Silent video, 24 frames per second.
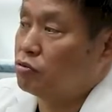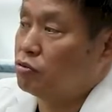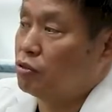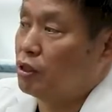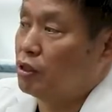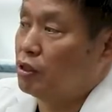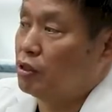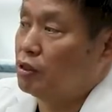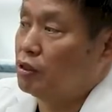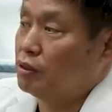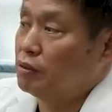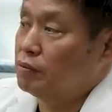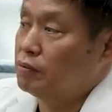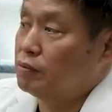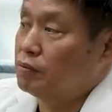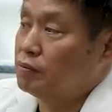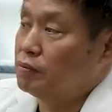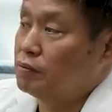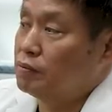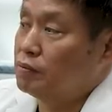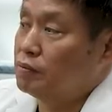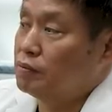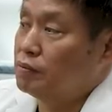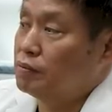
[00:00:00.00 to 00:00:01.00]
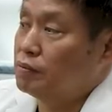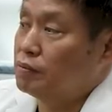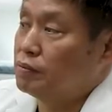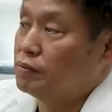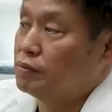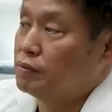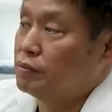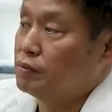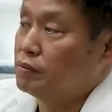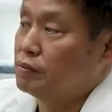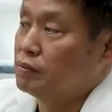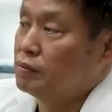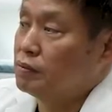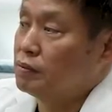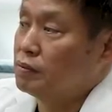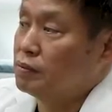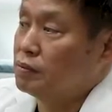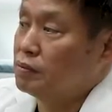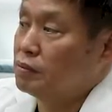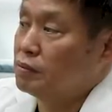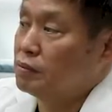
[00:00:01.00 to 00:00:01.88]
[no speech]